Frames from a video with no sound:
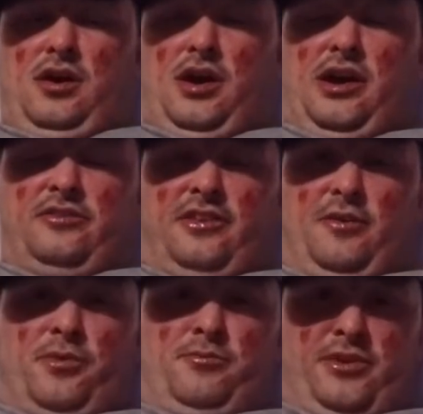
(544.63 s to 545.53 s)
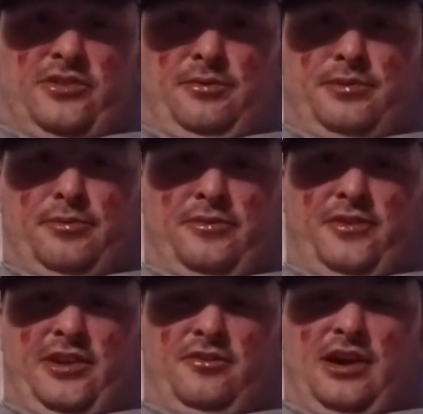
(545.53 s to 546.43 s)
Alright, so that pretty much sums up this
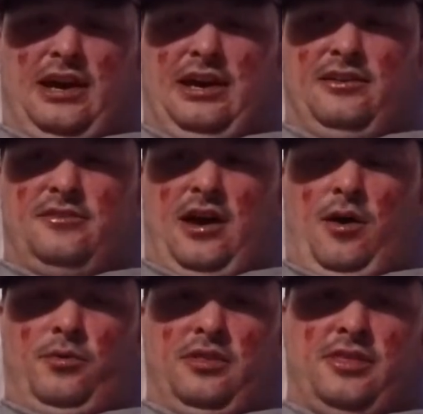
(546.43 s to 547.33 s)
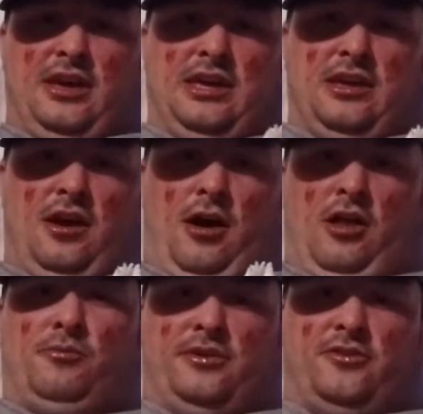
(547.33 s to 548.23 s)
video, guys. I want to thank
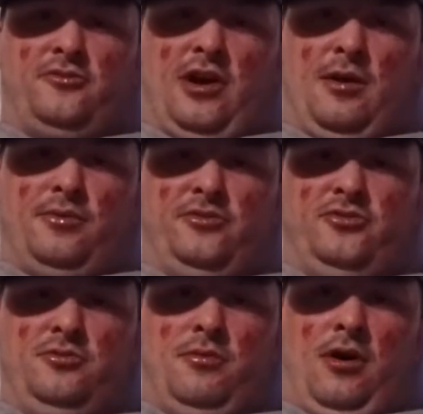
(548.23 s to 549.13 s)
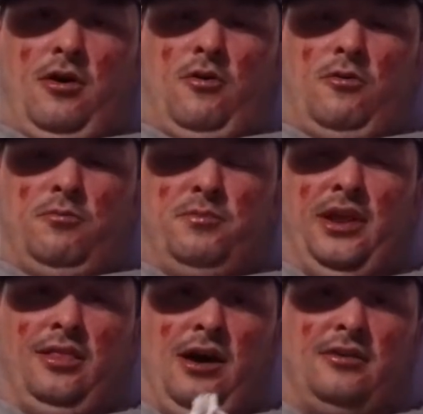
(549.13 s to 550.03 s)
all of my subscribers. You all mean
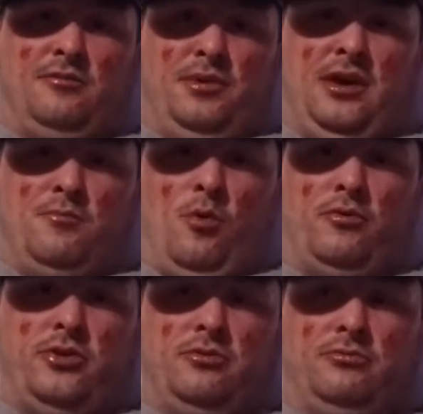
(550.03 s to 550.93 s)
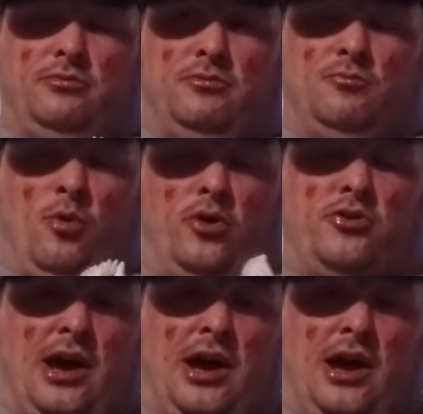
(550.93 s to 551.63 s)
a lot to me, more than you